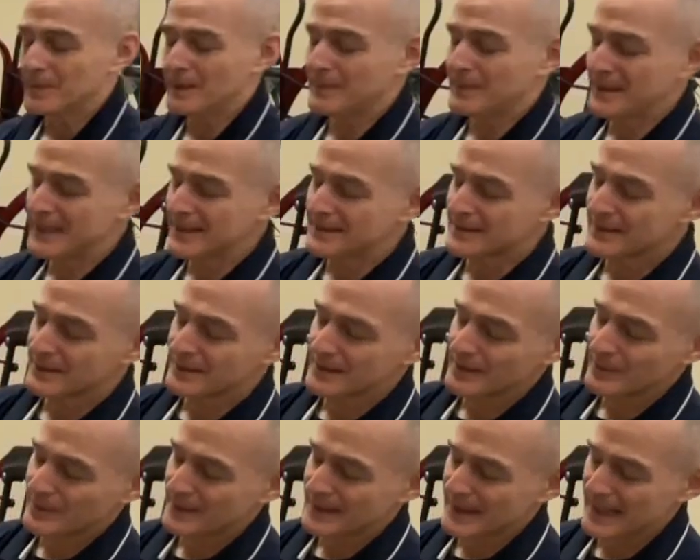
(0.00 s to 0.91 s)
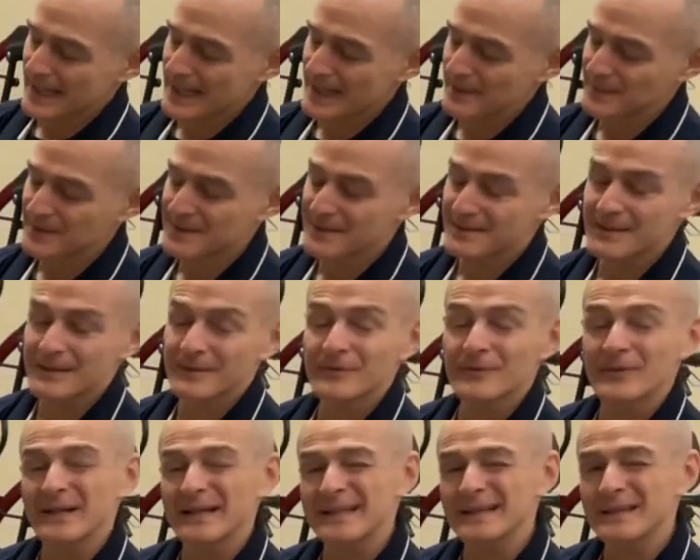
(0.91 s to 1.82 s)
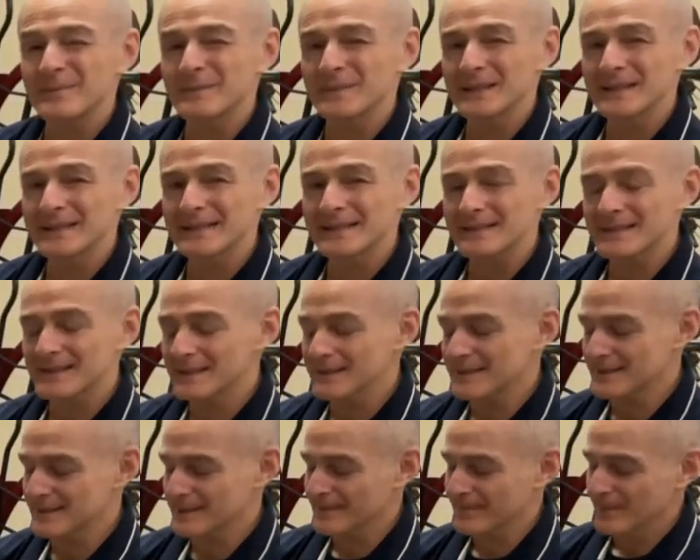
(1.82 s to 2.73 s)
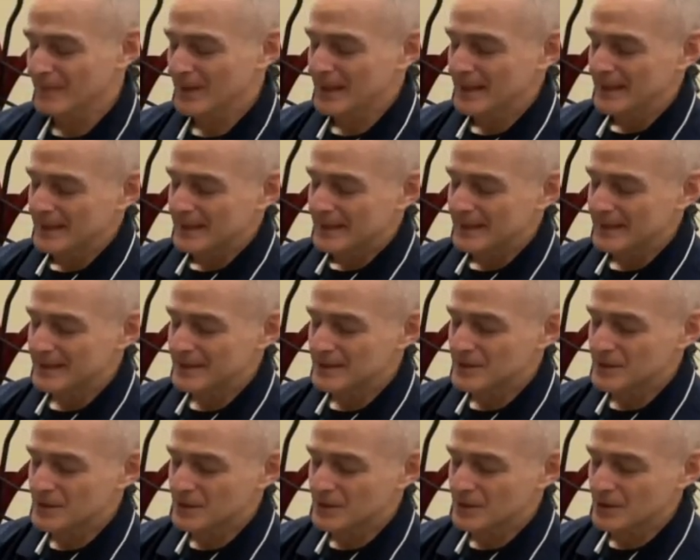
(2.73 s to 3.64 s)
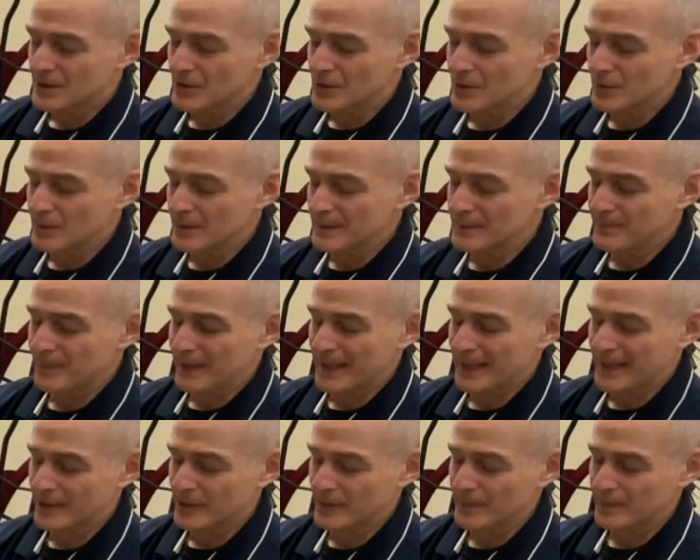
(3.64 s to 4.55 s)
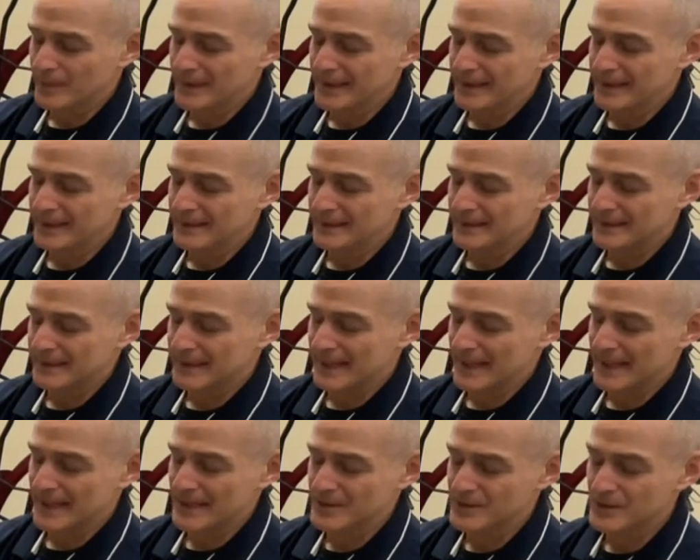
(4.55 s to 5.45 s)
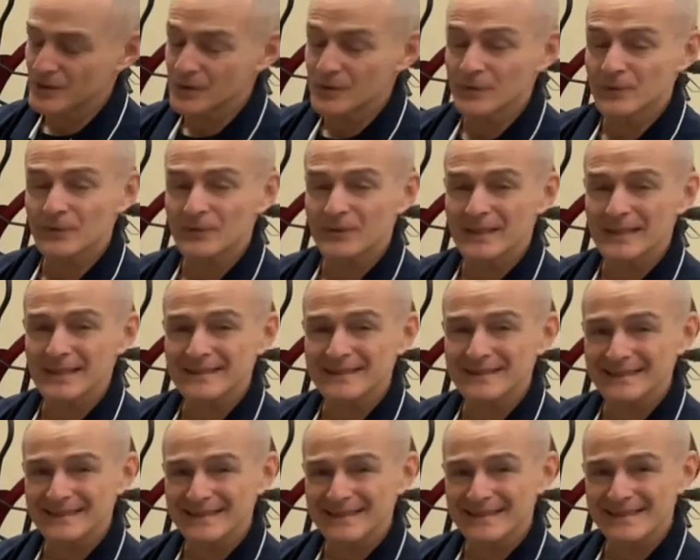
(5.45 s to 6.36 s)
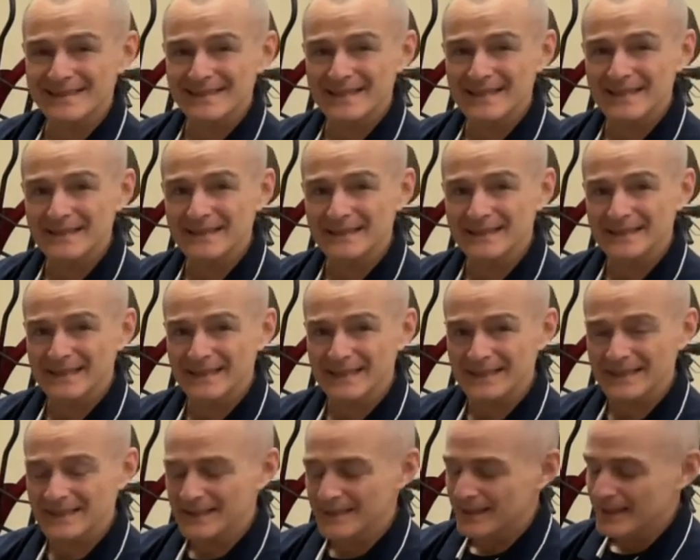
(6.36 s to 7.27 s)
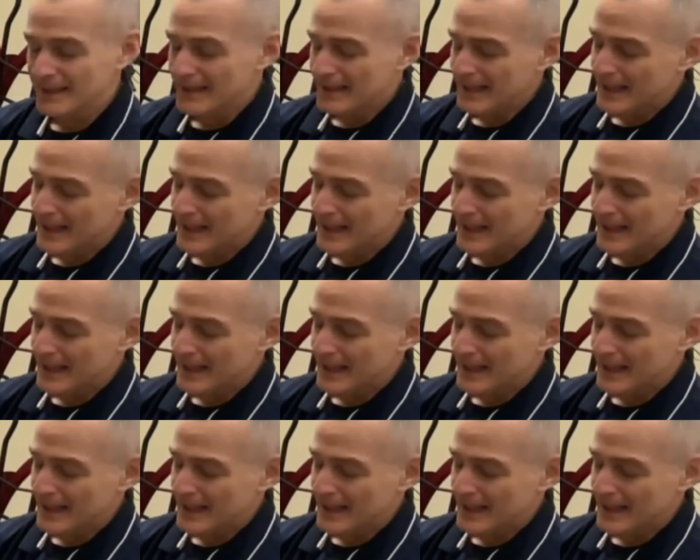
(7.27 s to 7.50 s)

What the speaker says: But basically what happens to find the meniscus is you would palpate as you flex and extend the knee,